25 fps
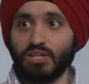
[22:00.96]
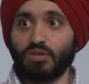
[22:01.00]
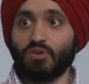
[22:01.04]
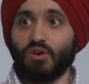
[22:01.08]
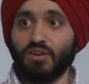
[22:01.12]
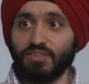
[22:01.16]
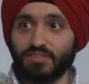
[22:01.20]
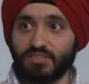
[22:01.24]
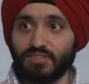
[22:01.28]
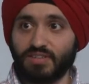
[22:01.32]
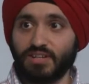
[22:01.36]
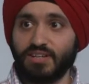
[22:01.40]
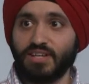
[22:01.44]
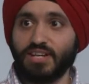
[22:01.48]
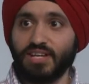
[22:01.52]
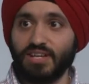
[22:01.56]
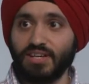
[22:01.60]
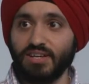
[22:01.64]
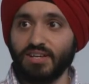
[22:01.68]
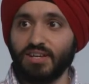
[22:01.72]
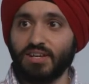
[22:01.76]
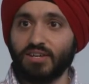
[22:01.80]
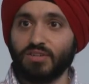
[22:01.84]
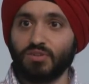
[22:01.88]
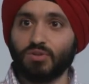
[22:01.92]
constantly.
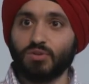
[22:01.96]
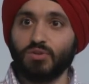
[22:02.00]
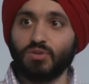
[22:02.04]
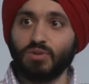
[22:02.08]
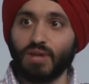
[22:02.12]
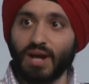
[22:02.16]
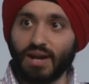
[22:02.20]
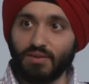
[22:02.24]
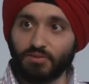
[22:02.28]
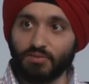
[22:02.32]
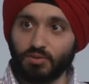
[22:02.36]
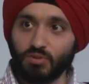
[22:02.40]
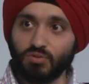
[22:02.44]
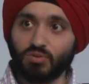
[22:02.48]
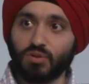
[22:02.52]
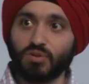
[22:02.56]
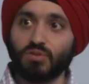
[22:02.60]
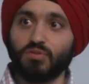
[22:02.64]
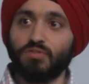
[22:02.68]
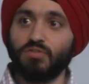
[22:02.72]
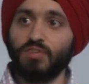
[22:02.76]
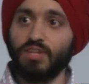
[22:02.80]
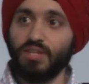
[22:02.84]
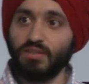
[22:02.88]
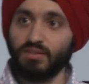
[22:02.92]
So you have to sort
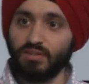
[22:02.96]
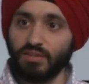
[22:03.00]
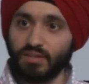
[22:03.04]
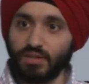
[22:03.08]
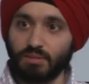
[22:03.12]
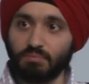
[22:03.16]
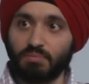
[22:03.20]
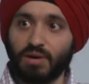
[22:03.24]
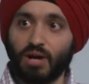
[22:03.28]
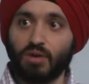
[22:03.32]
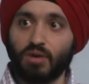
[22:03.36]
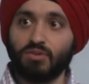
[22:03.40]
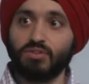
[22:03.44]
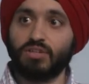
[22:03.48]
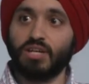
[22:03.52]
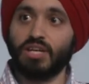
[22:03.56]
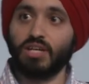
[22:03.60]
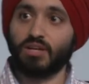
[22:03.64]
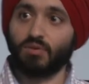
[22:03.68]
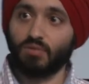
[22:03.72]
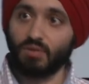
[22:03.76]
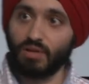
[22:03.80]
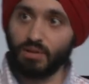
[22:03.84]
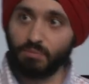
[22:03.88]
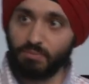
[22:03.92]
of reason about the
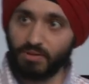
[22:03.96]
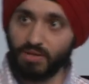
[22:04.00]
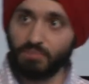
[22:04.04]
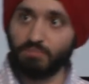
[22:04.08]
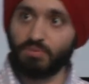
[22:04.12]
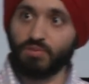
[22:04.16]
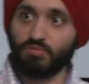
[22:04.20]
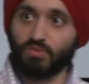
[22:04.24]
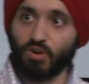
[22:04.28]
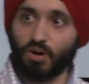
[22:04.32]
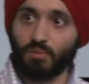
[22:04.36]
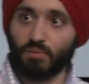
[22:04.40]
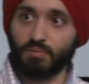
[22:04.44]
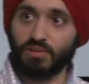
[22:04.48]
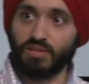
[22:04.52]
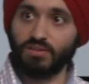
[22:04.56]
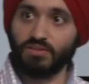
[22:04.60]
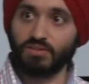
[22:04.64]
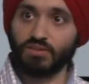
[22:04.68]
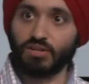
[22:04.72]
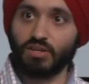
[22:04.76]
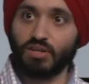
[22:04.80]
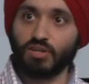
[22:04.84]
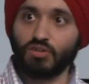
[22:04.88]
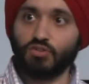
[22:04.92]
equilibrium
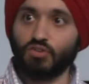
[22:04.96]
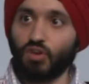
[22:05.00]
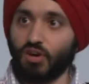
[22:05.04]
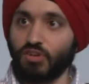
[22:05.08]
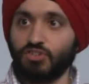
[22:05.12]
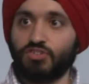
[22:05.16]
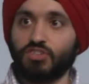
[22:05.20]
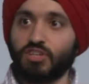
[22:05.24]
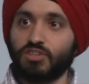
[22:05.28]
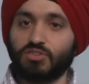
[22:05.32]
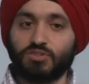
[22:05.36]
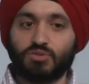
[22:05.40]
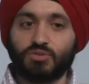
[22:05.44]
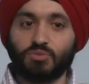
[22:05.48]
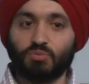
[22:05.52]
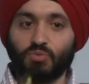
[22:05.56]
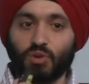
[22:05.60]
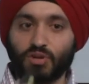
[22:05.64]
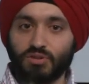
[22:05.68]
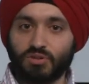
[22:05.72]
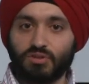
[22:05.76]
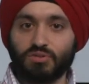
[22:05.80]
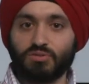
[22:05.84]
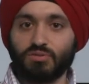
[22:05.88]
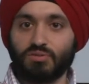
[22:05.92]
performance, not just
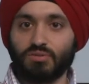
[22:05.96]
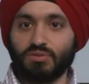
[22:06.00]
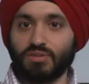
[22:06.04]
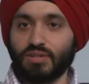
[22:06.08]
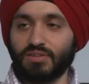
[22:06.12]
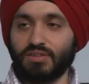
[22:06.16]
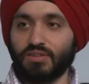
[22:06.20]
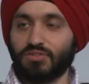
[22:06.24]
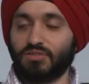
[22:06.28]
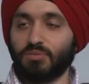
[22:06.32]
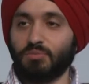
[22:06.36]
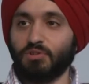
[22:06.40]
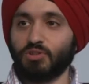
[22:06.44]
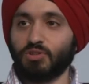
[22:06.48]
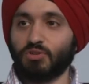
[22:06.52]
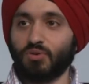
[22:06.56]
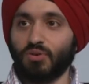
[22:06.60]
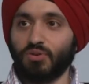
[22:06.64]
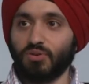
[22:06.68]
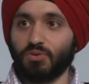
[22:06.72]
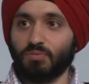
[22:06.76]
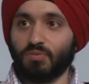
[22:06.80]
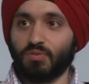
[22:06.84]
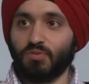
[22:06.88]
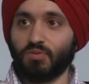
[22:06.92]
what the system is going
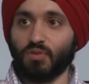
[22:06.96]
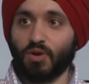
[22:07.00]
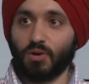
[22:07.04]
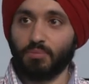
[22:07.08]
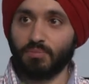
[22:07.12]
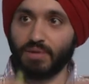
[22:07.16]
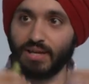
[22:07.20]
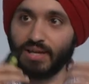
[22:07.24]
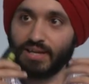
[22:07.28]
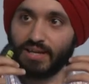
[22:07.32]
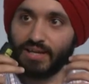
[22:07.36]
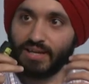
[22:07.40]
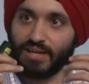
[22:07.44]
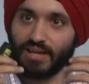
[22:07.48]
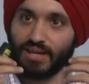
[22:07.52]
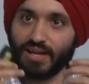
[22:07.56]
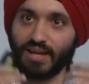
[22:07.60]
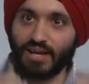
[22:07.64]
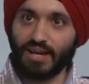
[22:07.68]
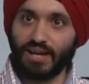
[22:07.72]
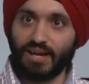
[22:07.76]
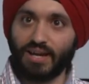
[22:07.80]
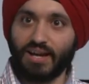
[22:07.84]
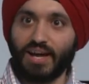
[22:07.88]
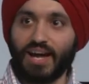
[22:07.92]
to perform
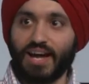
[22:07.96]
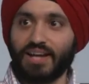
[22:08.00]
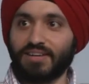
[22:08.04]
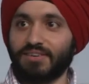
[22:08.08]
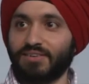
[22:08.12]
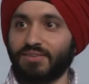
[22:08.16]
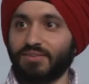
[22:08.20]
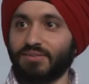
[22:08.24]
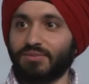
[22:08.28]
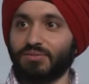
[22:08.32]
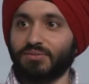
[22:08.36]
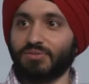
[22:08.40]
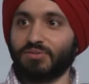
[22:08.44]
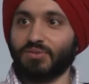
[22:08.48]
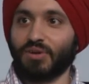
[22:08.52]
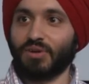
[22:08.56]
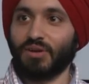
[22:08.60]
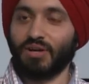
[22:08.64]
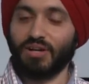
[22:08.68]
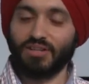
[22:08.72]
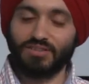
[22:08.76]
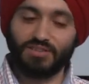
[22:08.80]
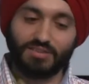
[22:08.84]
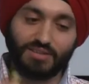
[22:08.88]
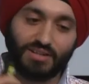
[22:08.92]
at
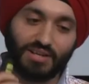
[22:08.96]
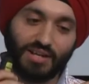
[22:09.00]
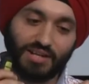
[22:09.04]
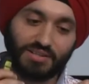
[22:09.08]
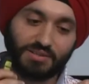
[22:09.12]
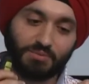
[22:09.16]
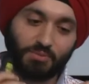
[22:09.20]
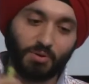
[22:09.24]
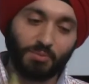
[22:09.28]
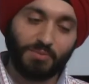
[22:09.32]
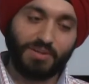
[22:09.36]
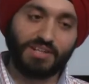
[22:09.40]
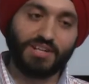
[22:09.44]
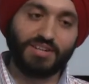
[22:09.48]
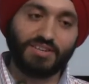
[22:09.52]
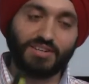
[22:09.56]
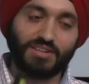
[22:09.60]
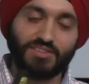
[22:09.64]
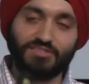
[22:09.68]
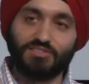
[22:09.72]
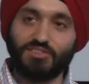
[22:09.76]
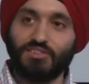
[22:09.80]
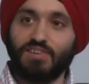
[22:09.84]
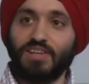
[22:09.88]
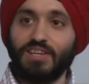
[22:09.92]
the moment it
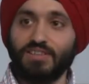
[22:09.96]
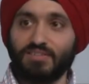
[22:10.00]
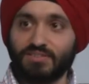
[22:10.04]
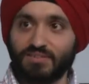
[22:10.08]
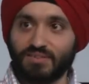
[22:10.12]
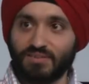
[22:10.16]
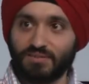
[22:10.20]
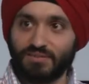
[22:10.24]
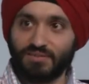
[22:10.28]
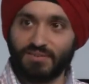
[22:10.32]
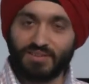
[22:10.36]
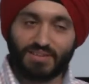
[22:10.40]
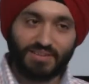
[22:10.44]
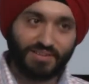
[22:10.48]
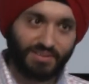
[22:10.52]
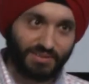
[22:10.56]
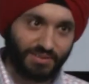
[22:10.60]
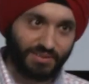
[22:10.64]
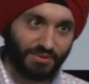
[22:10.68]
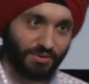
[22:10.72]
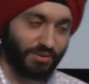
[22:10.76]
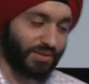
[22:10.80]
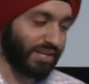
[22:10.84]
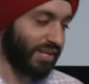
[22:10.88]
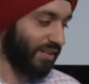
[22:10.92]
is released.
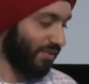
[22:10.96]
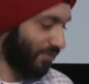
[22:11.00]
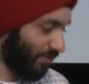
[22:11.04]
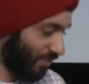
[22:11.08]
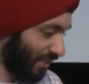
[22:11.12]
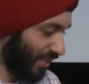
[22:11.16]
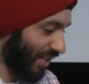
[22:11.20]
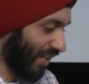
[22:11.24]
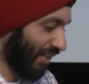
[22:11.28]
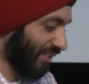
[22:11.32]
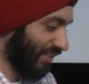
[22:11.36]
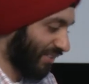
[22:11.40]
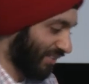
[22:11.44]
Okay, with that,